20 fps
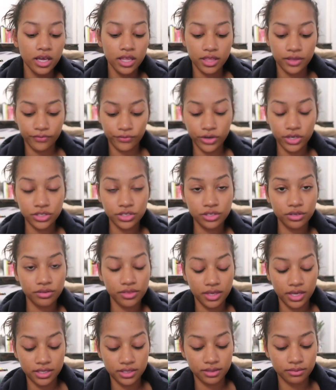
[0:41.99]
the first two
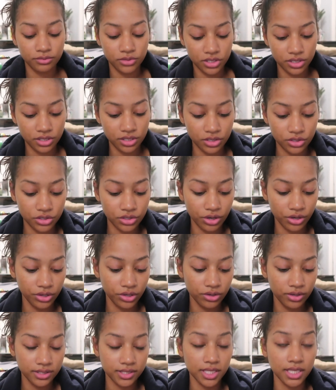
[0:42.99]
things I'm just gonna show you
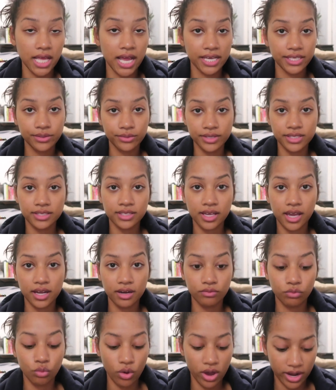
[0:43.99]
because the last one's kind
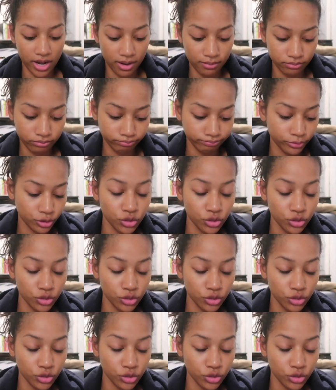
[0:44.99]
of what I'm